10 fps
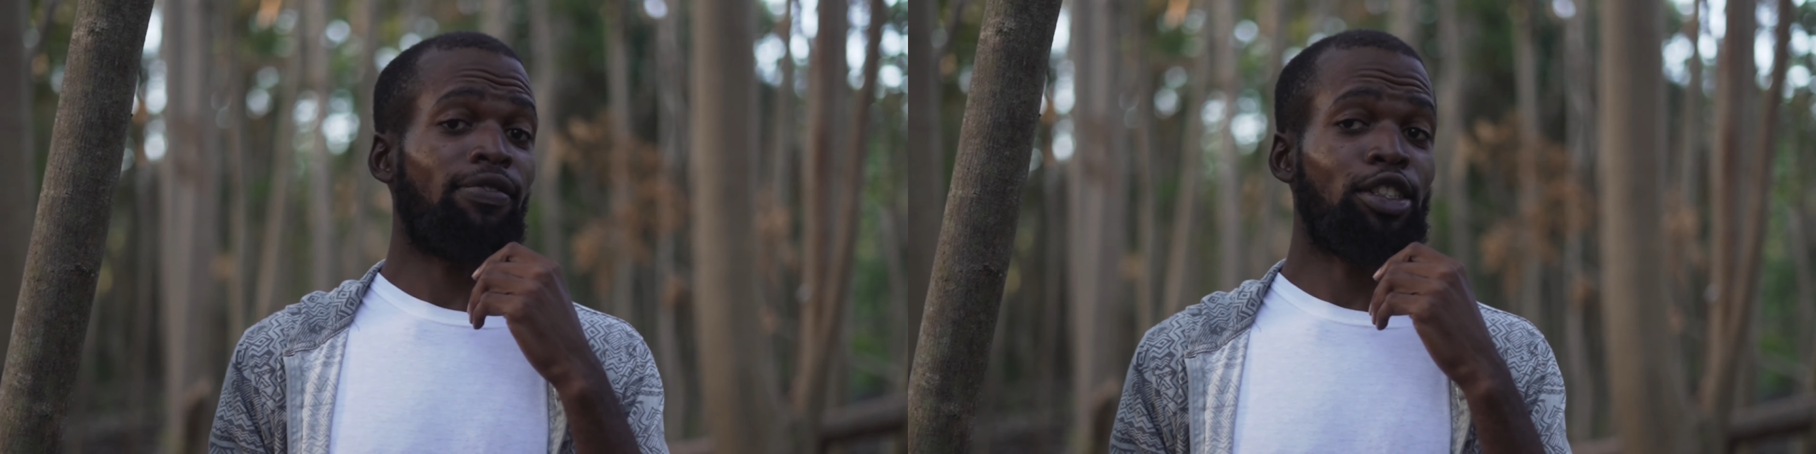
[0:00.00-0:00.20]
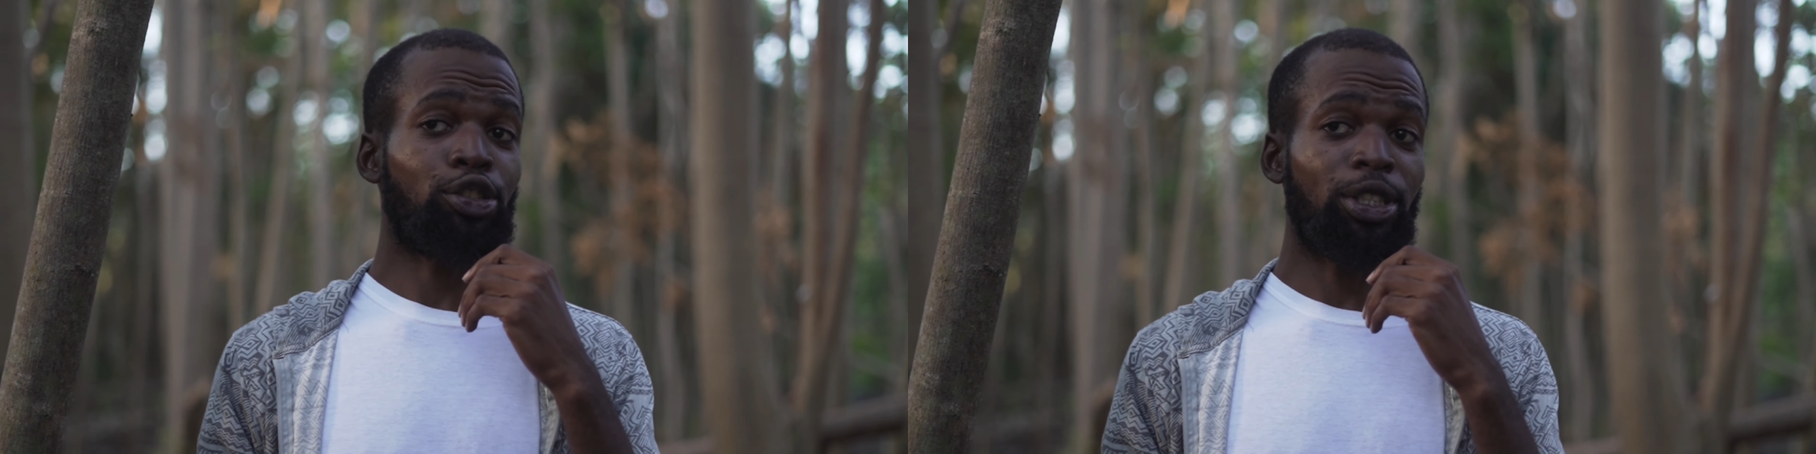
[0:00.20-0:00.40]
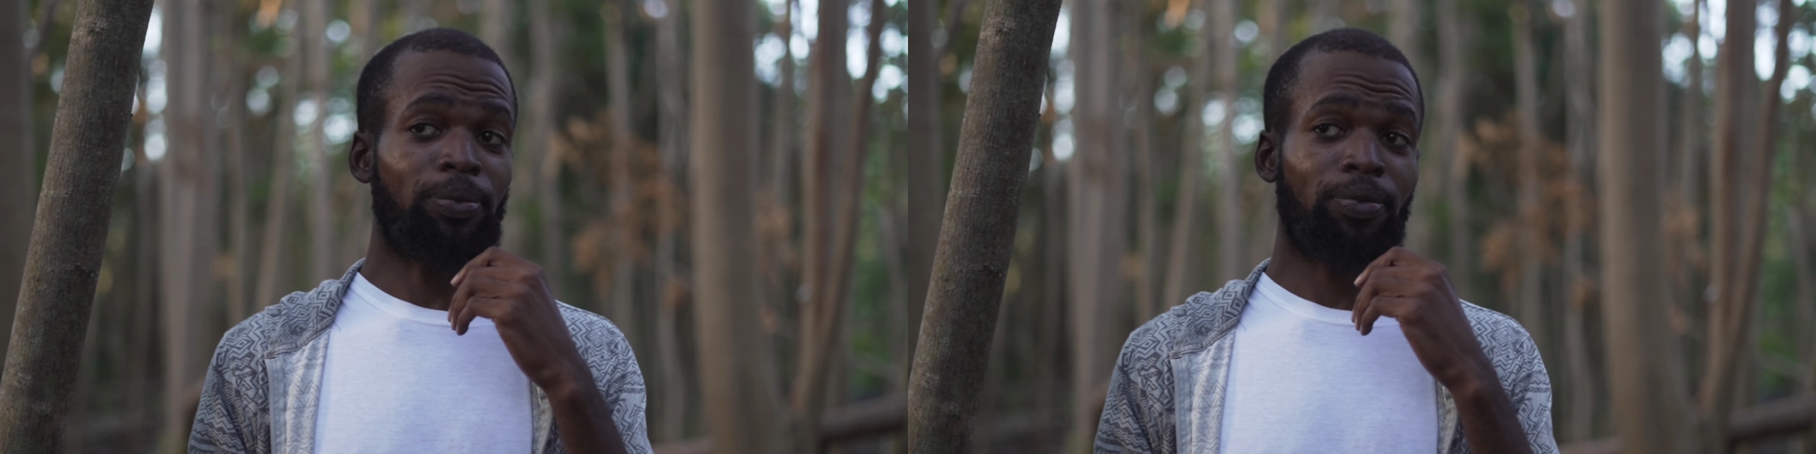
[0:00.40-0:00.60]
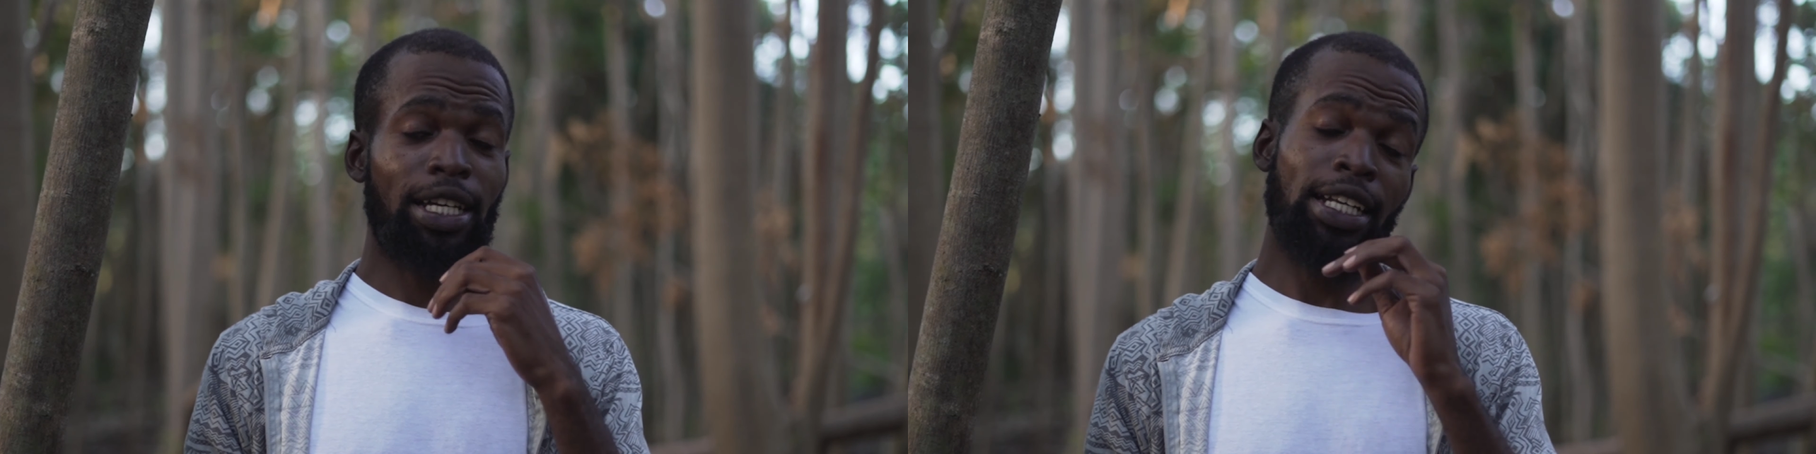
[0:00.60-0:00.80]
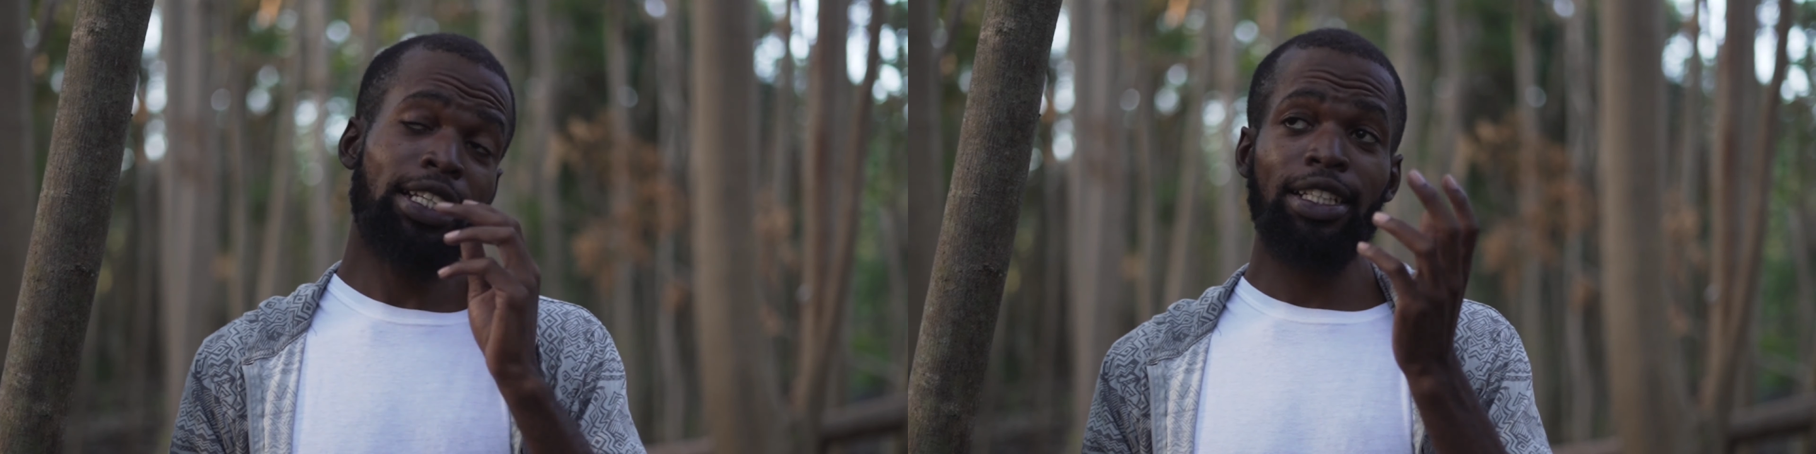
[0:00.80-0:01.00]
the dream,
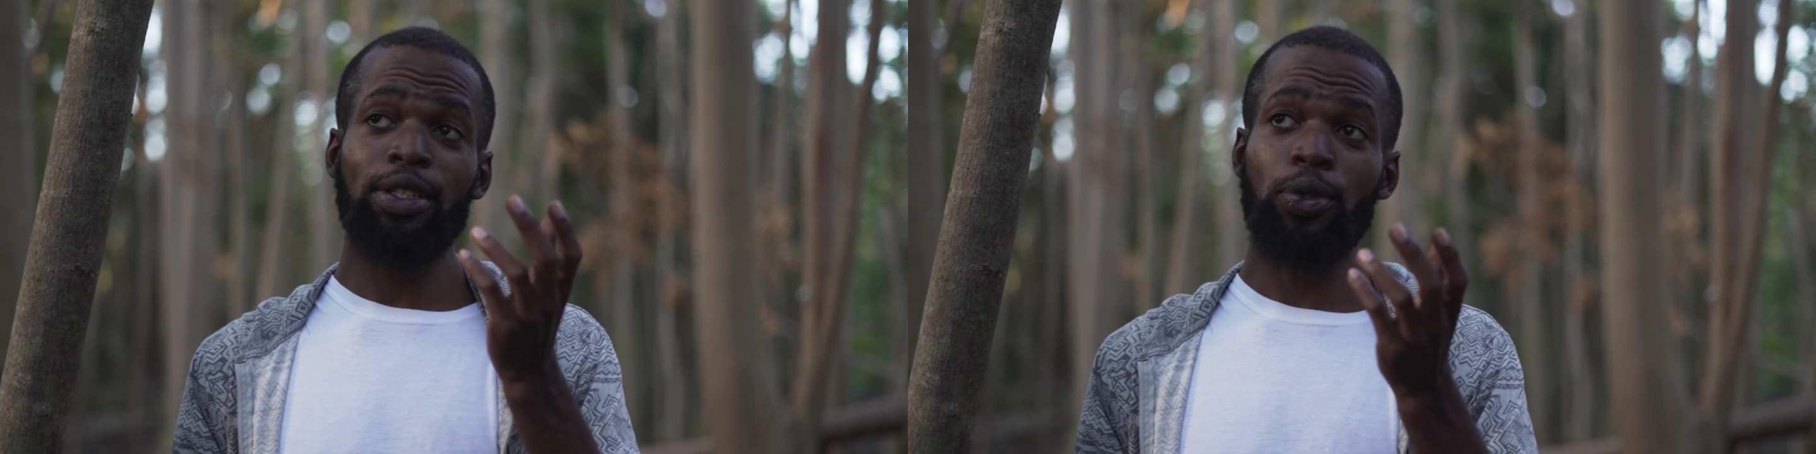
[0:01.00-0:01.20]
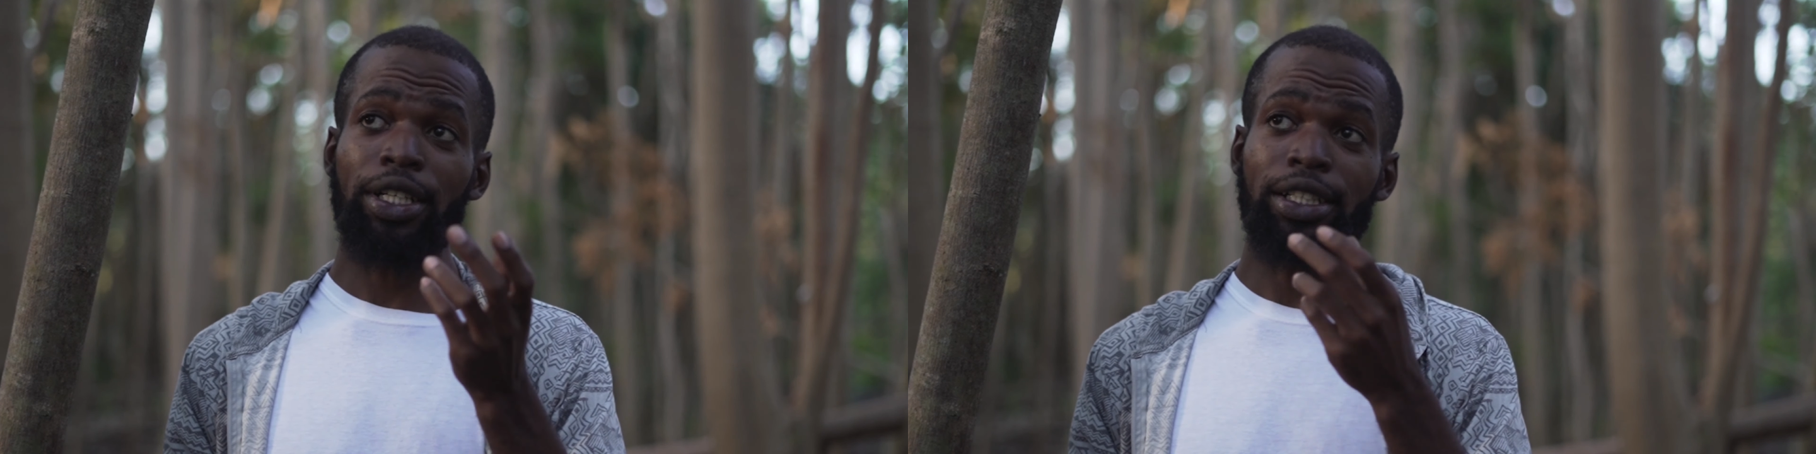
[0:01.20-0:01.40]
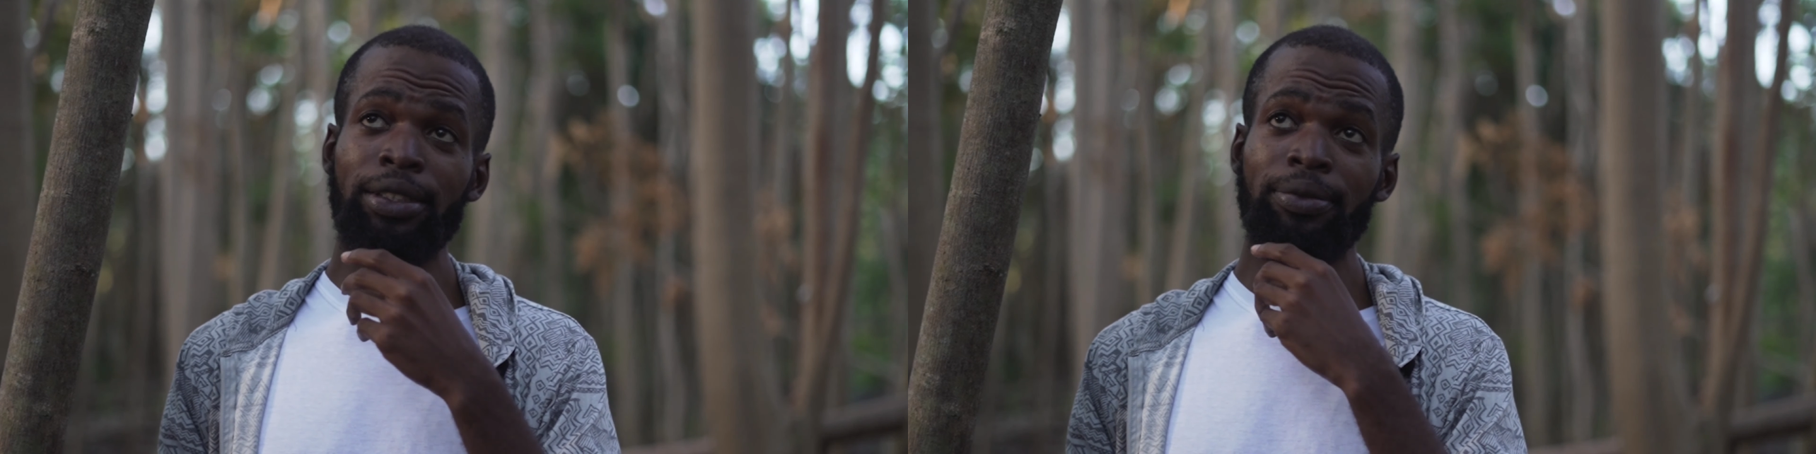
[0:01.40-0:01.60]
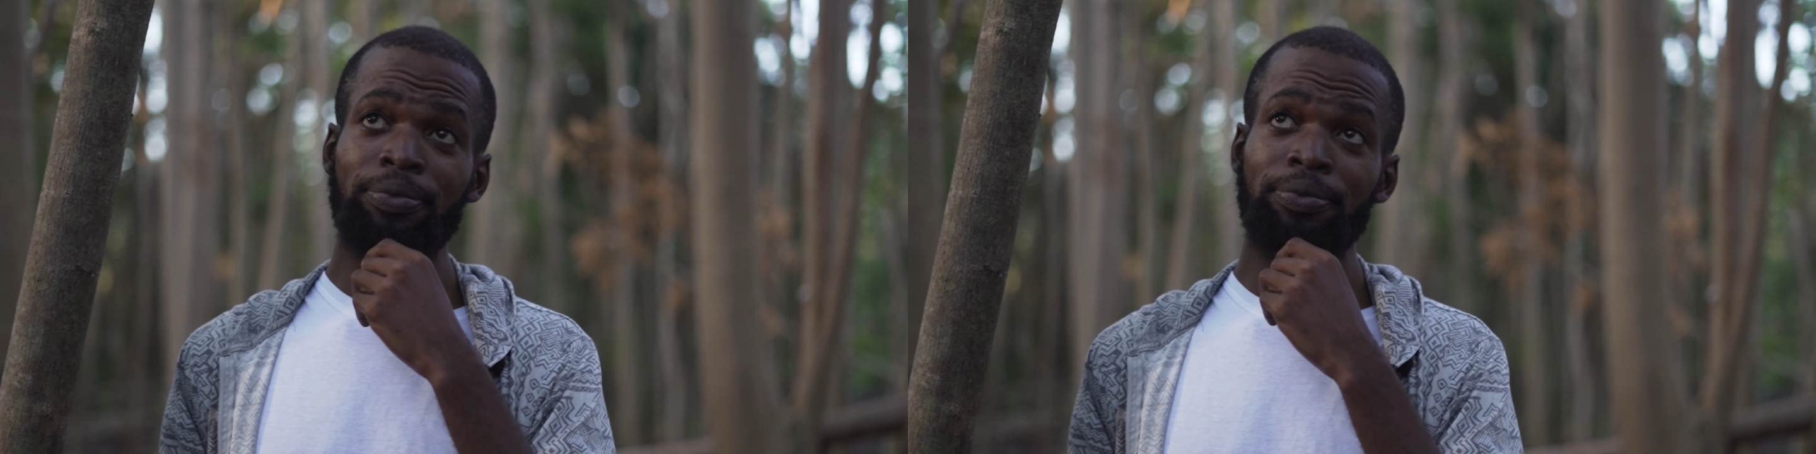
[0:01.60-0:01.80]
and it did weird.